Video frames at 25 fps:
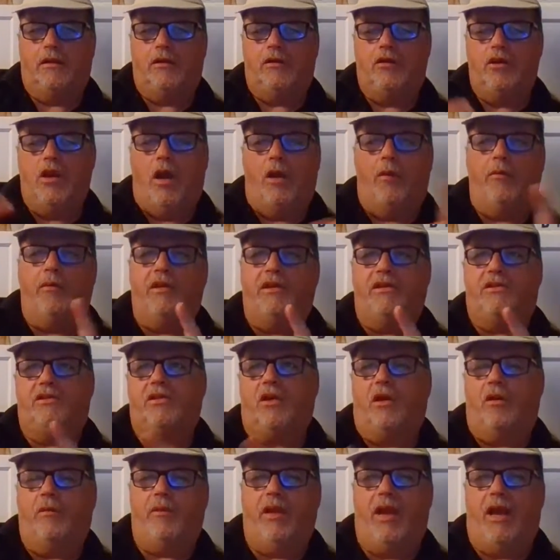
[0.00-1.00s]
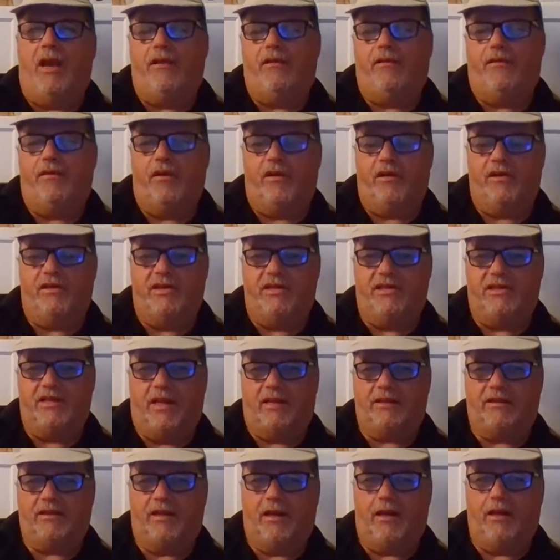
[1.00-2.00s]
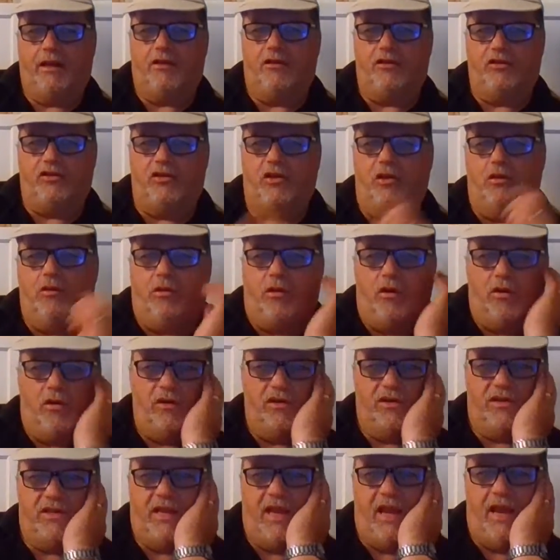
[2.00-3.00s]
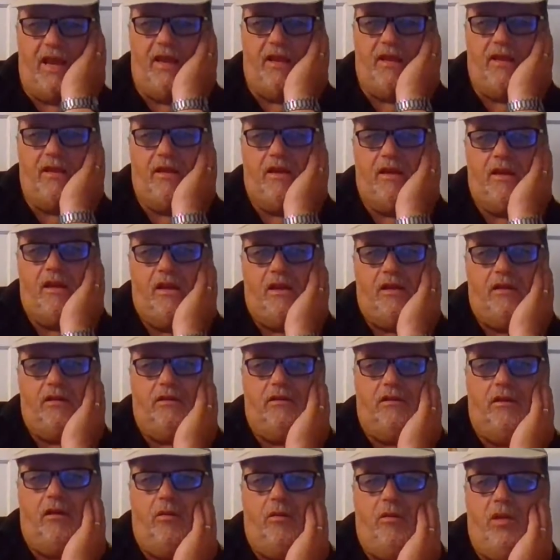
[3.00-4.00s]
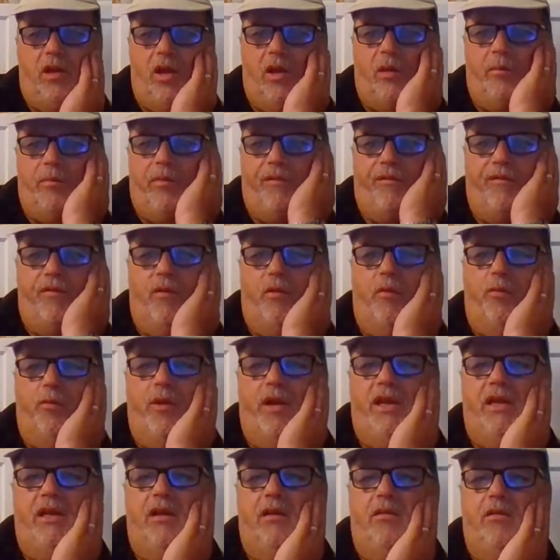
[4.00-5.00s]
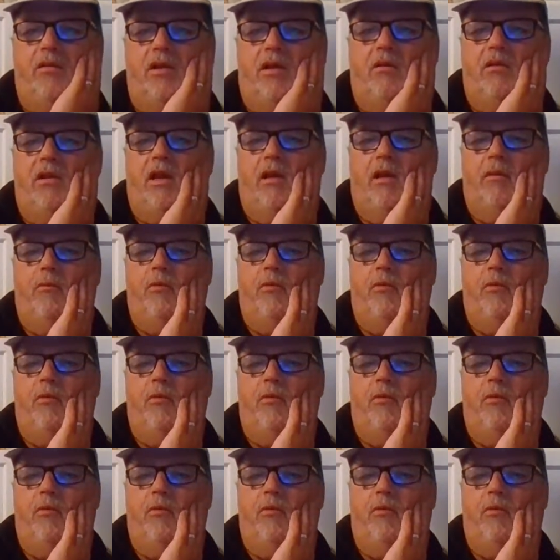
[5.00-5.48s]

No, it's got to be 8:30 Saturday because you guys get New Year before we do, don't you?